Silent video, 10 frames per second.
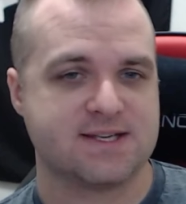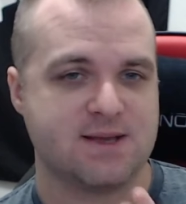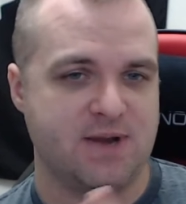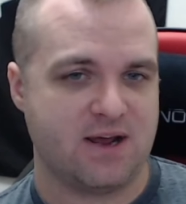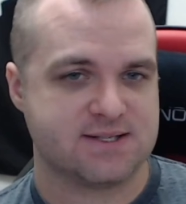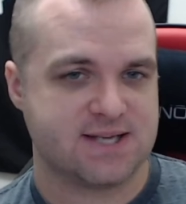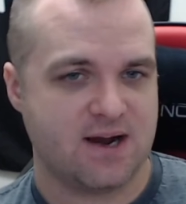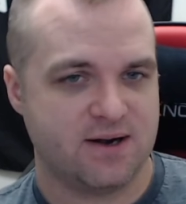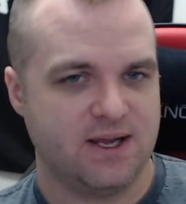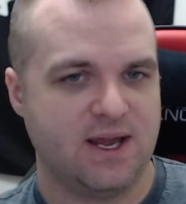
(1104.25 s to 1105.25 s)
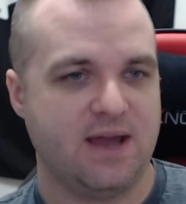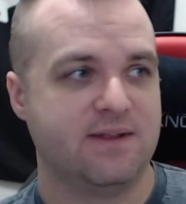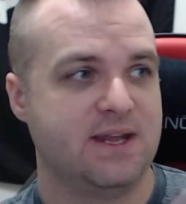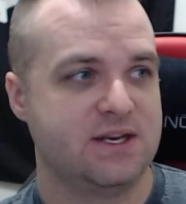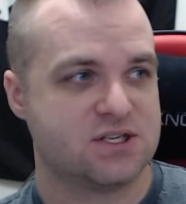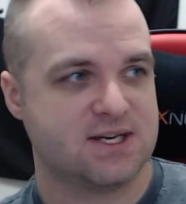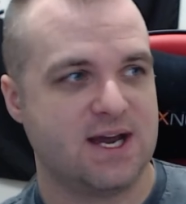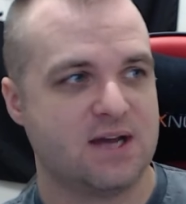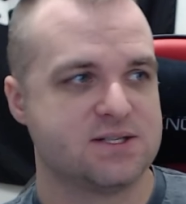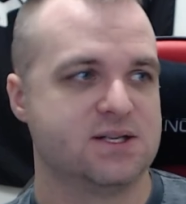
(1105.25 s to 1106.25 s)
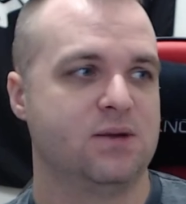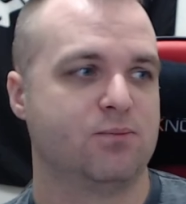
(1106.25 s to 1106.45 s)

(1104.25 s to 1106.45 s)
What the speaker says: It's coming out on Saturday, and then they just announced the